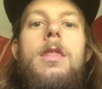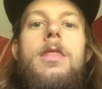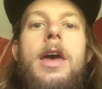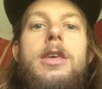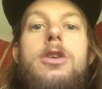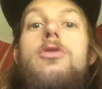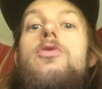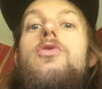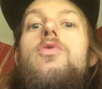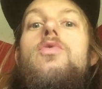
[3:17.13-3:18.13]
that
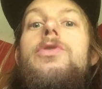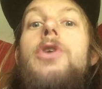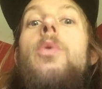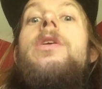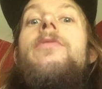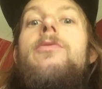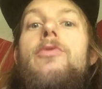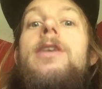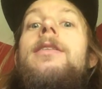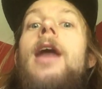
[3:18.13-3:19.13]
you don't even
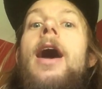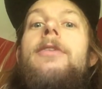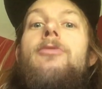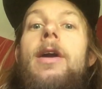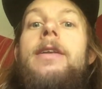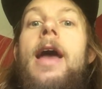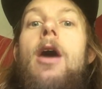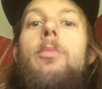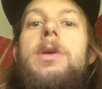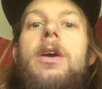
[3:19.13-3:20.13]
realize right
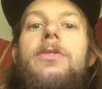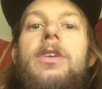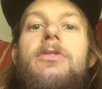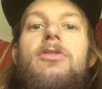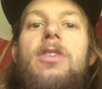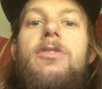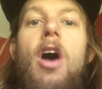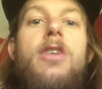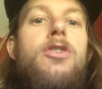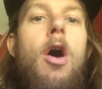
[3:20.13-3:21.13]
now because it's
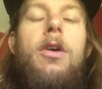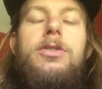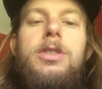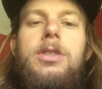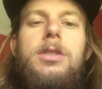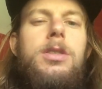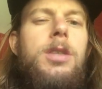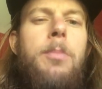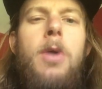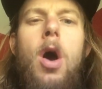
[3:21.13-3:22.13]
unconscious, it's
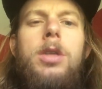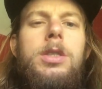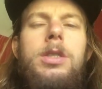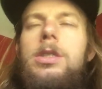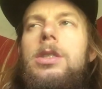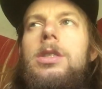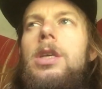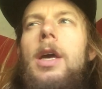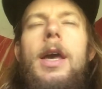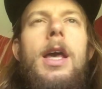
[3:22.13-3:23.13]
subconscious,
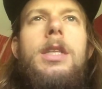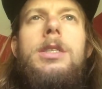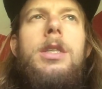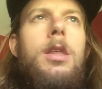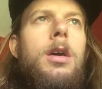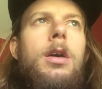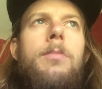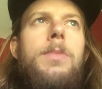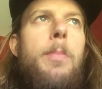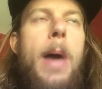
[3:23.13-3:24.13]
it's the
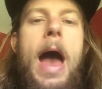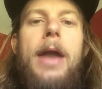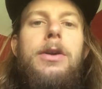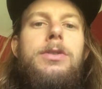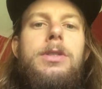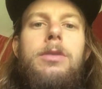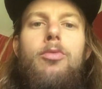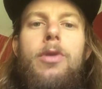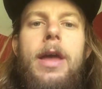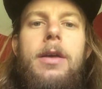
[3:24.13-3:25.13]
patterns
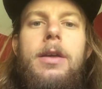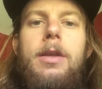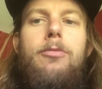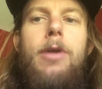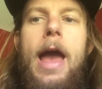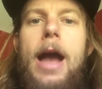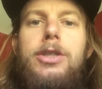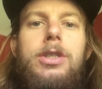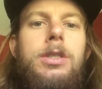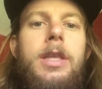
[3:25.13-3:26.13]
and
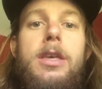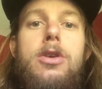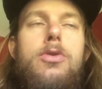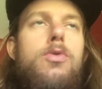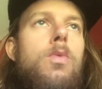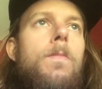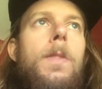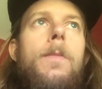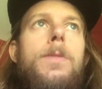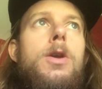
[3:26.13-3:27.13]
reactions that
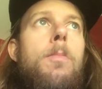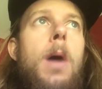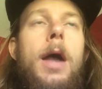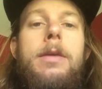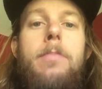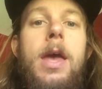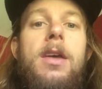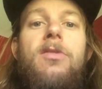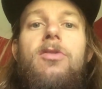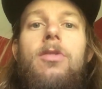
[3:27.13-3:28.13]
your body
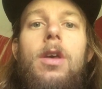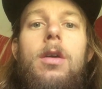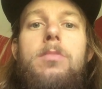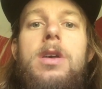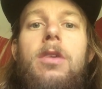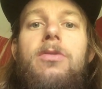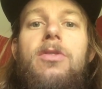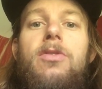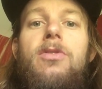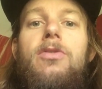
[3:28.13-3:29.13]
makes, because
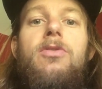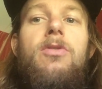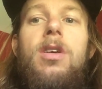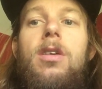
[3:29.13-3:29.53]
this is